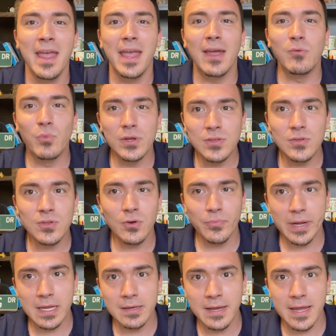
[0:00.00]
And once you
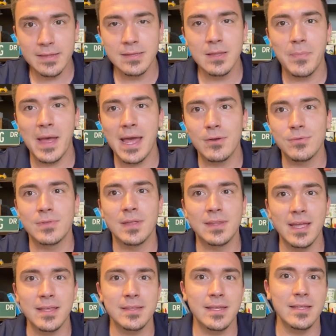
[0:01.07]
start recognizing the patterns,
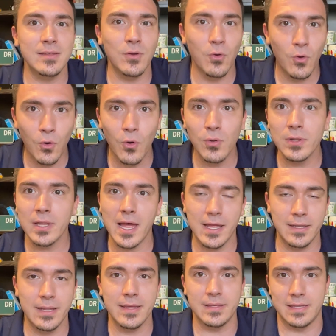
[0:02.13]
the test gets a whole
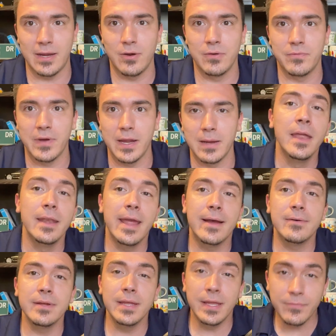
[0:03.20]
lot less terrifying.
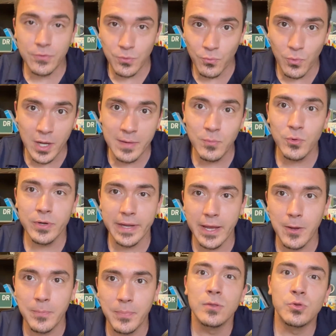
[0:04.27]
Now, if you want more
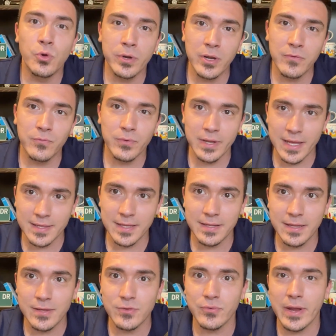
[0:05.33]
help, join our free
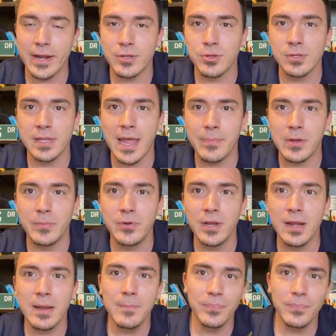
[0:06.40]
SAT Strategy Lab community.